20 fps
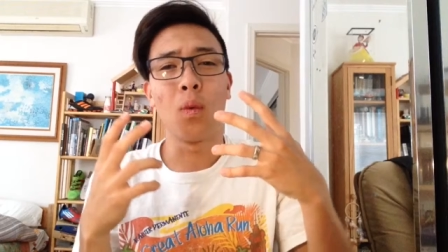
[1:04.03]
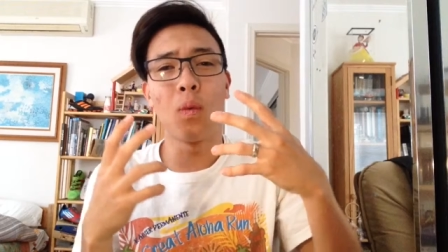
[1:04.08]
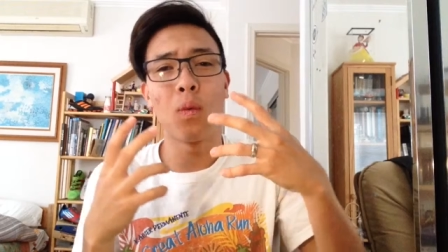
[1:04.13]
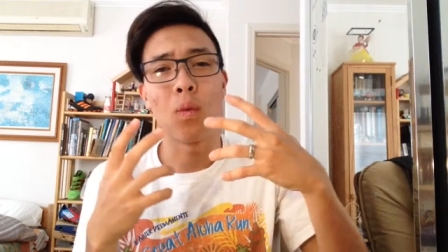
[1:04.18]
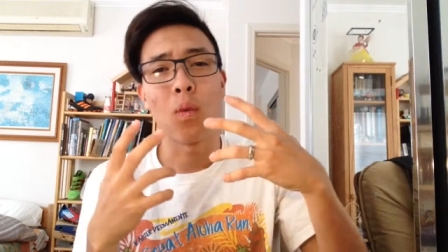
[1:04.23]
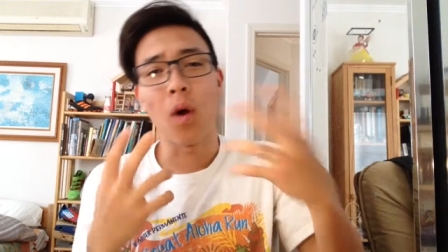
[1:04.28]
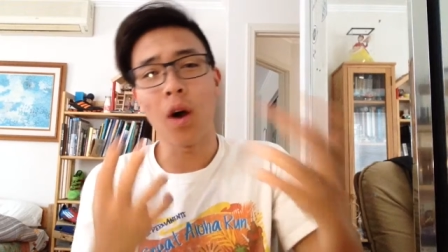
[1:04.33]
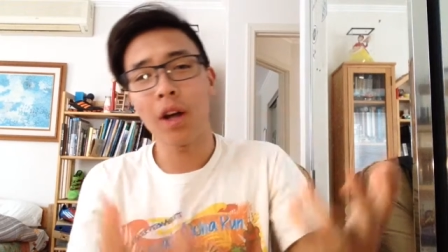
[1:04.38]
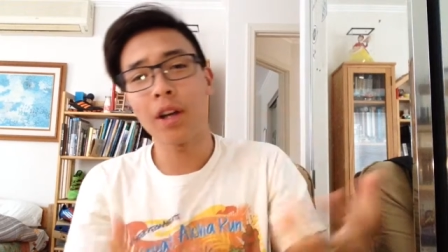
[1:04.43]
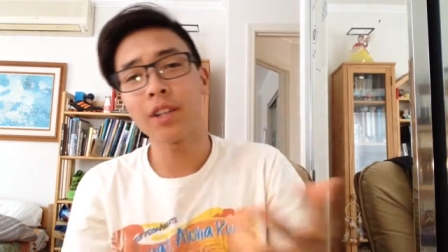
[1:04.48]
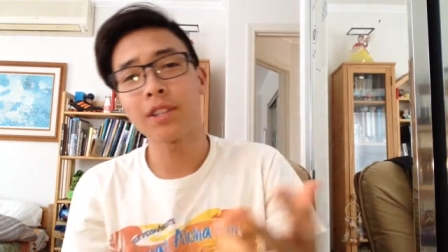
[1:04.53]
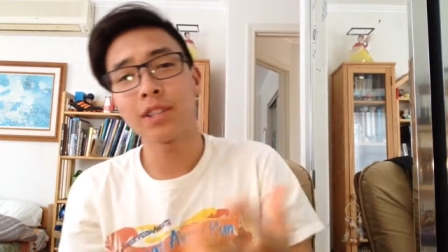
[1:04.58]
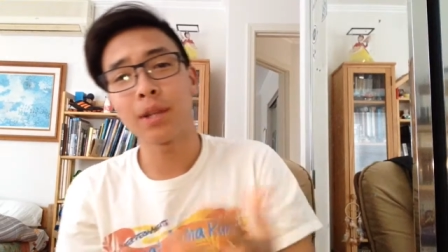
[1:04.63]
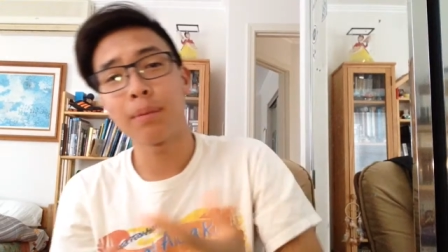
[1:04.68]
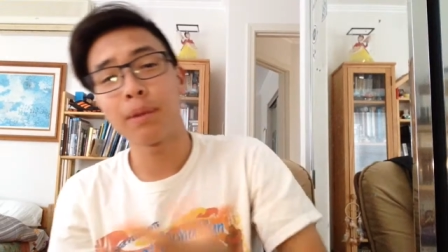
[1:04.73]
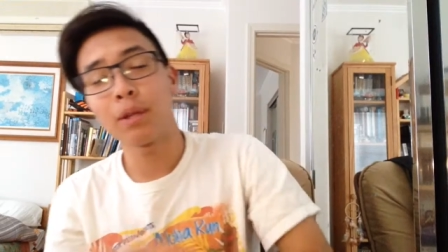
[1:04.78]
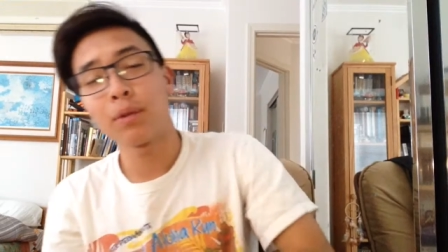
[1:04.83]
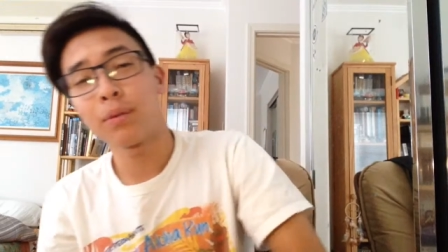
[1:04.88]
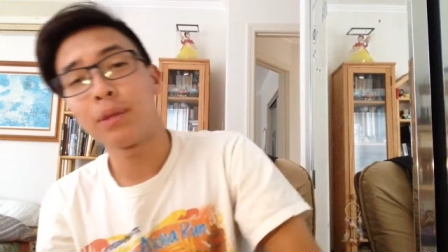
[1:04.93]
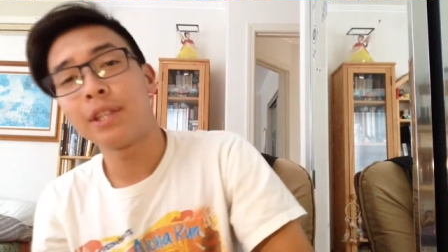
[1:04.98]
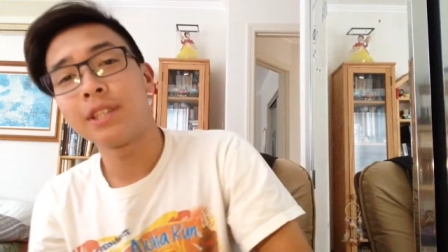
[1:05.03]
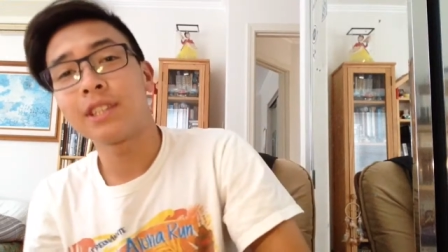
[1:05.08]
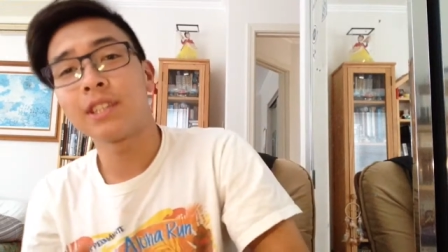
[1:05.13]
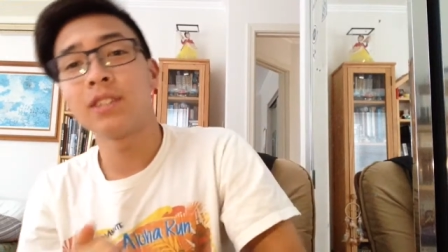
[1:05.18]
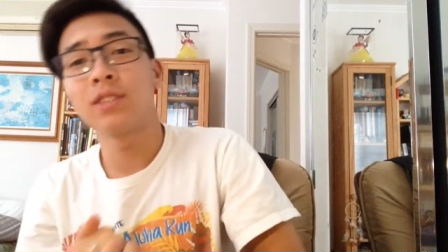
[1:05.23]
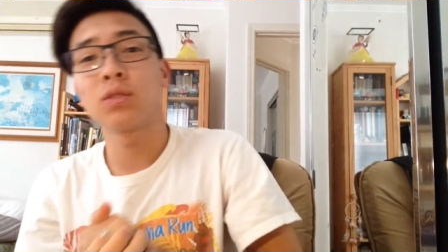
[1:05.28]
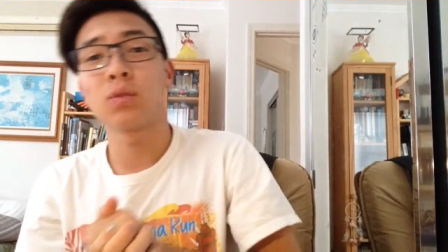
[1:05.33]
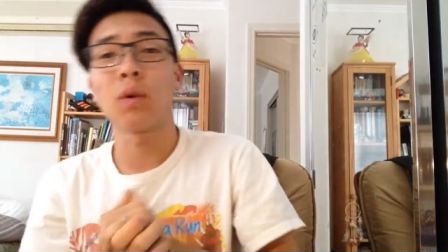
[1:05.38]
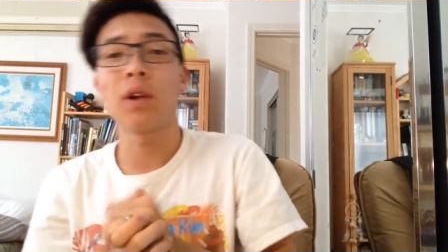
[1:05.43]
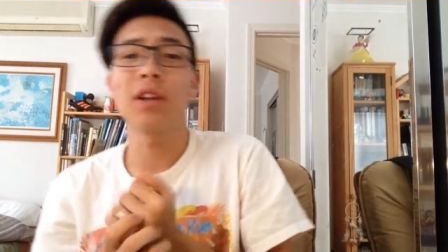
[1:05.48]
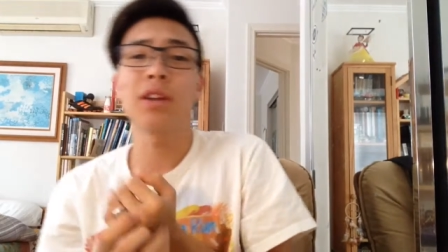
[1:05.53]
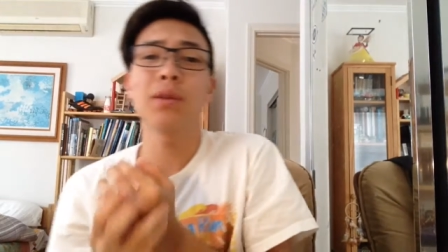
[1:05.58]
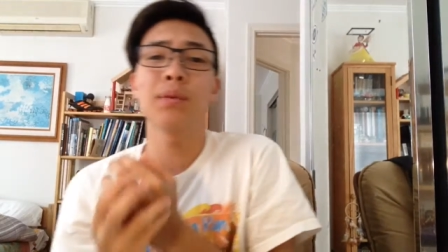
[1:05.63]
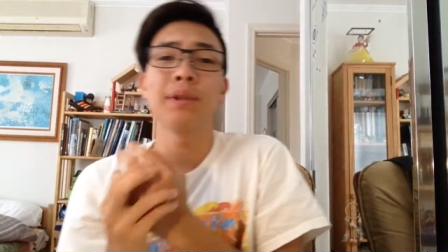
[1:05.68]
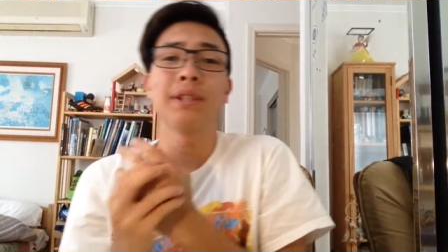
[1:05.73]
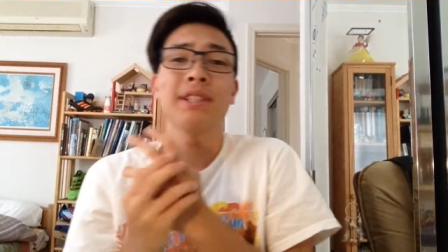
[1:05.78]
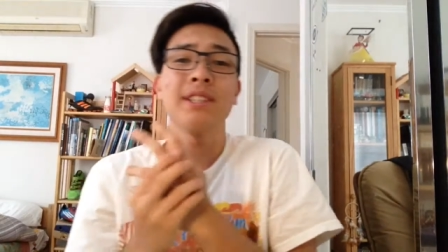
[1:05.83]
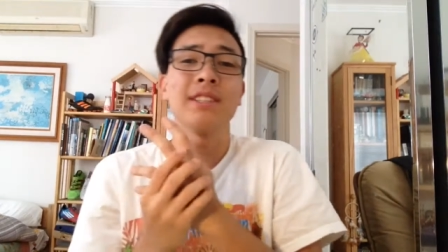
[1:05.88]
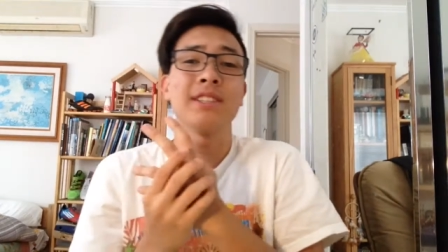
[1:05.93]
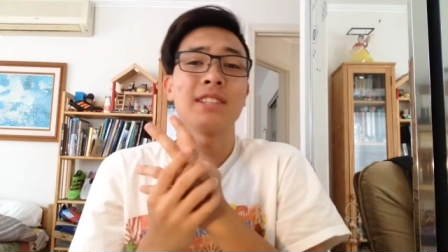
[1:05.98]
what are some of the reasons? One of the
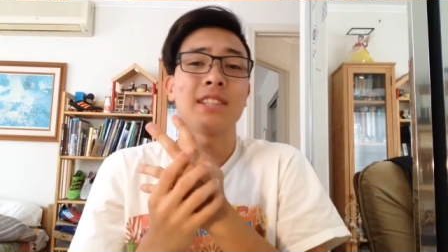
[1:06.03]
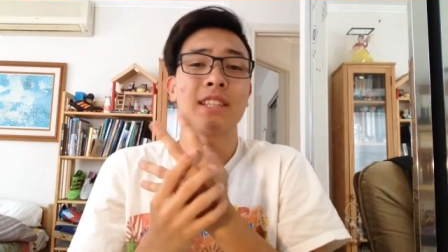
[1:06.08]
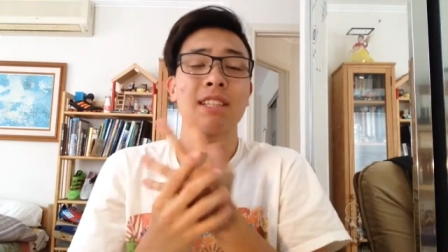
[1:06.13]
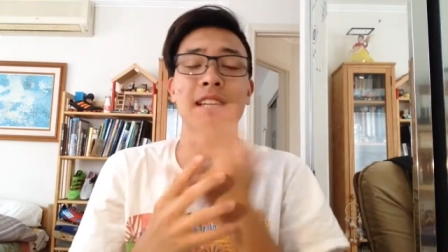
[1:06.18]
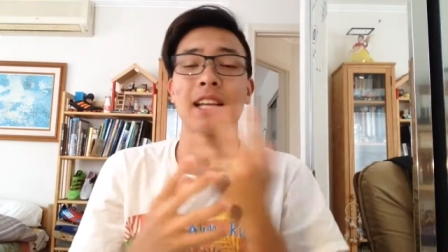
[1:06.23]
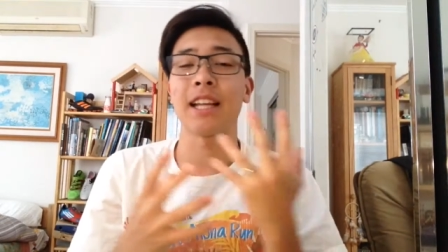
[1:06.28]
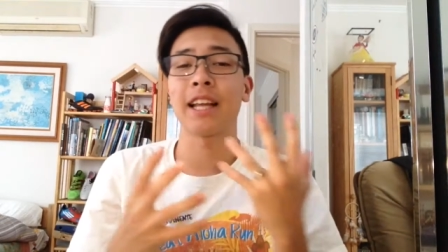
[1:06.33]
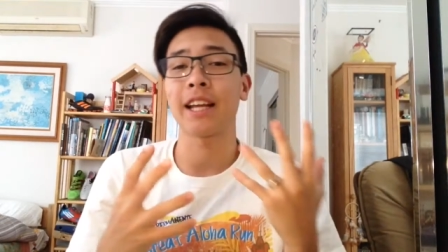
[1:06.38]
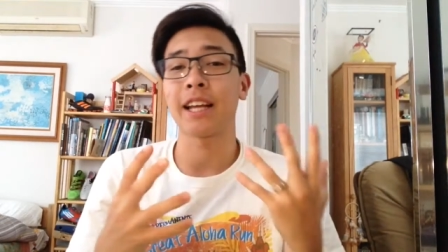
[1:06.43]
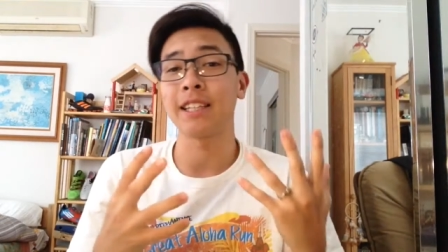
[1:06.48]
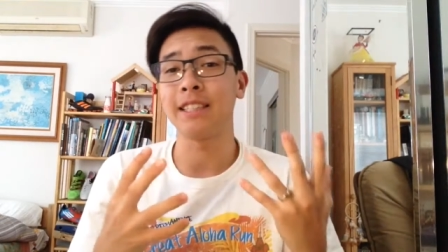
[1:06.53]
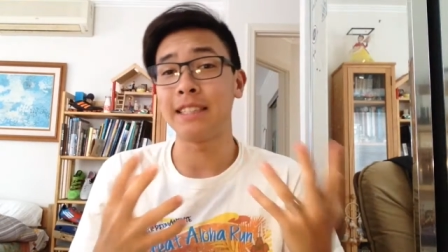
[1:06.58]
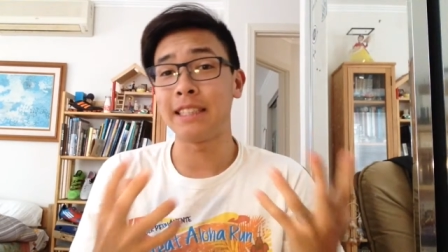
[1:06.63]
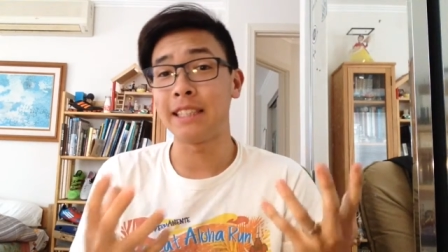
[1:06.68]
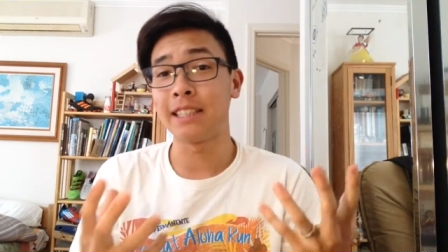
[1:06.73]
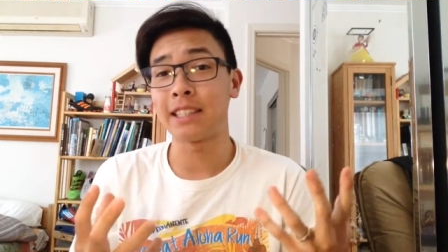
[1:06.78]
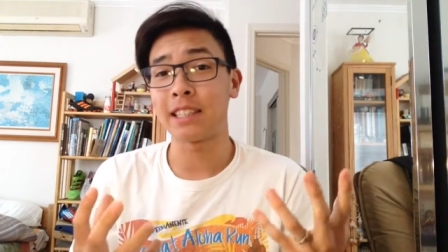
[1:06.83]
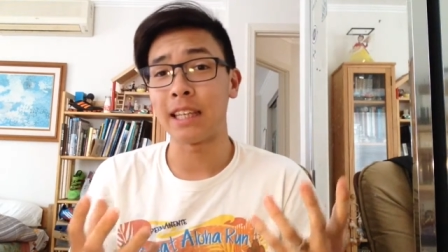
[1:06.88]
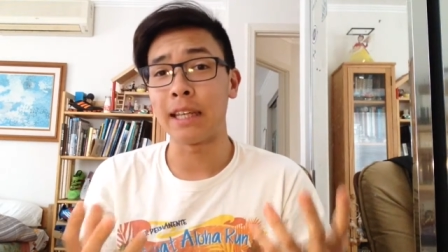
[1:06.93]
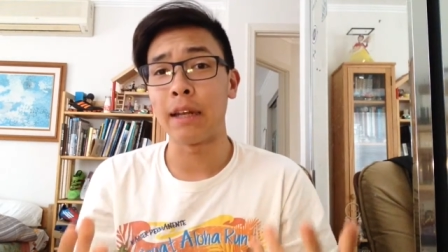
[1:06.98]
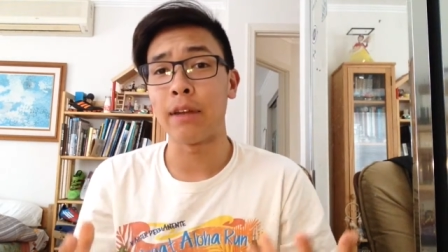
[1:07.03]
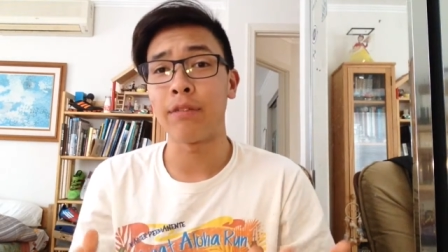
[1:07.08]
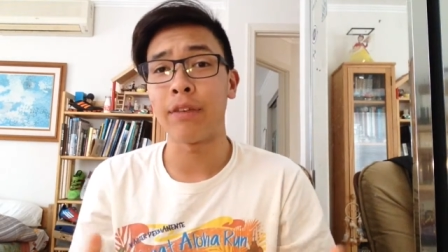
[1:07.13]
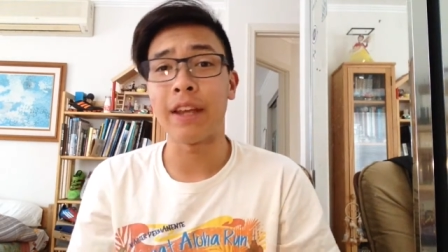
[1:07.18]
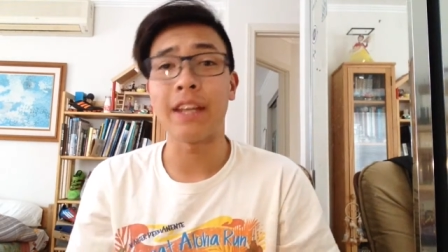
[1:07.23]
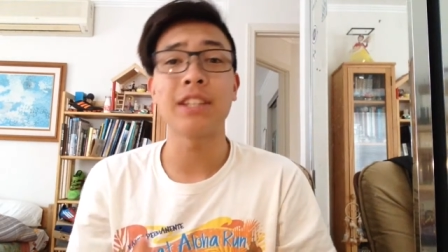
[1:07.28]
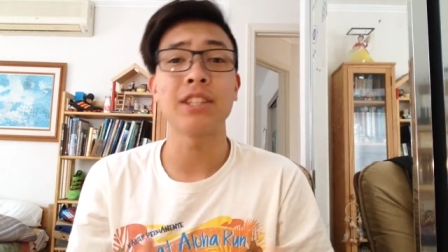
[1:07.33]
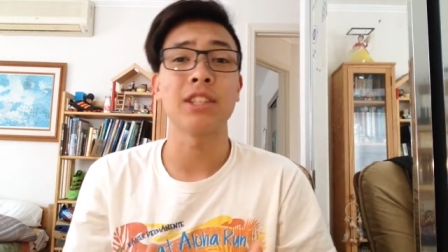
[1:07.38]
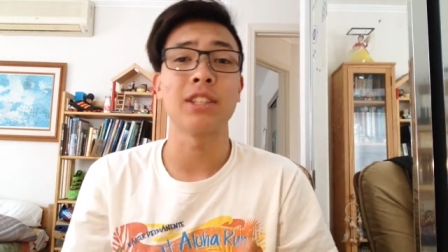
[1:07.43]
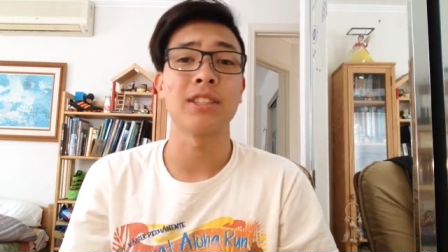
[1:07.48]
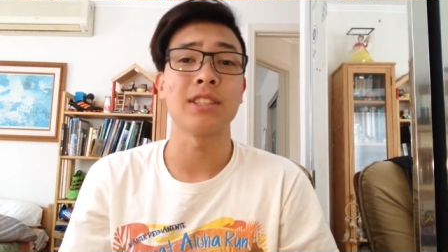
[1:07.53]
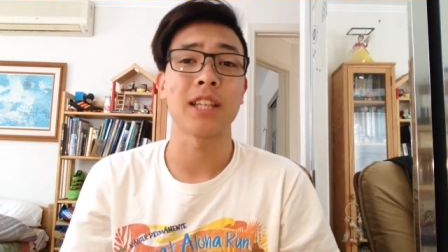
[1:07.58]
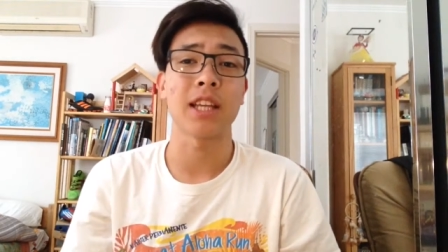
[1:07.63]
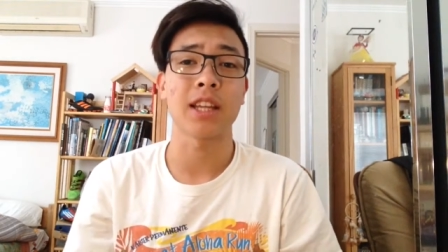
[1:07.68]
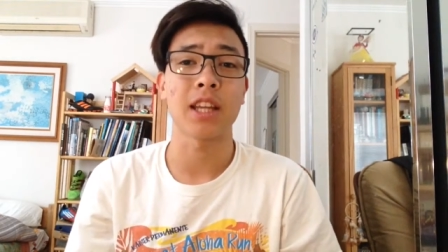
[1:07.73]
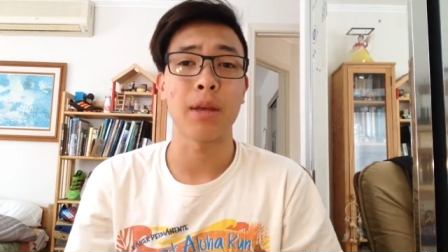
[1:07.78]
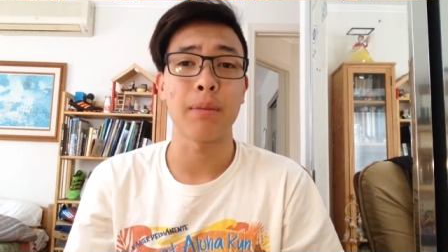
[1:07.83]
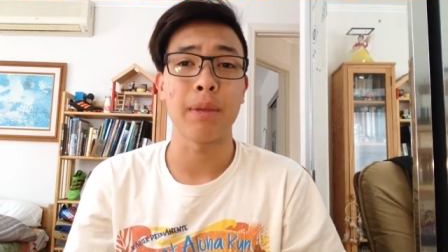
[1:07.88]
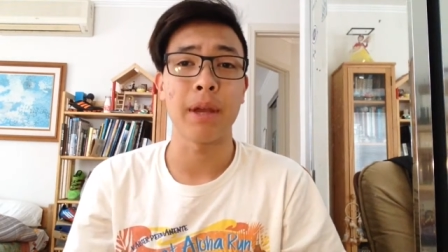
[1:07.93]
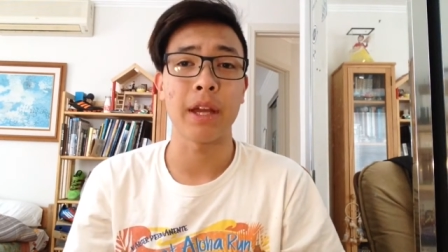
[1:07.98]
reasons is I like Adidas innovations
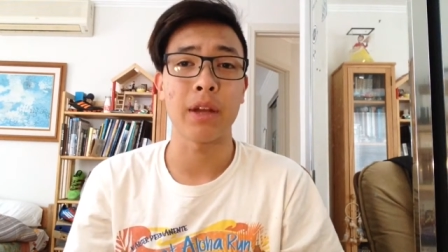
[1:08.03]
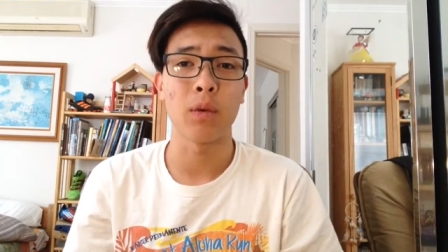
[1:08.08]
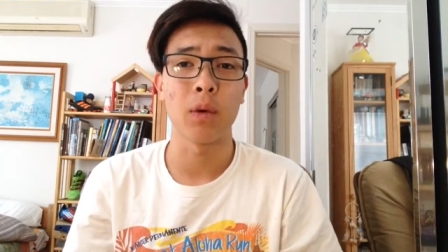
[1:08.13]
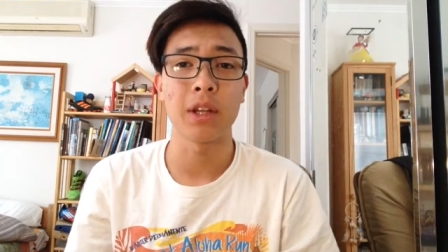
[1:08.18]
that they make,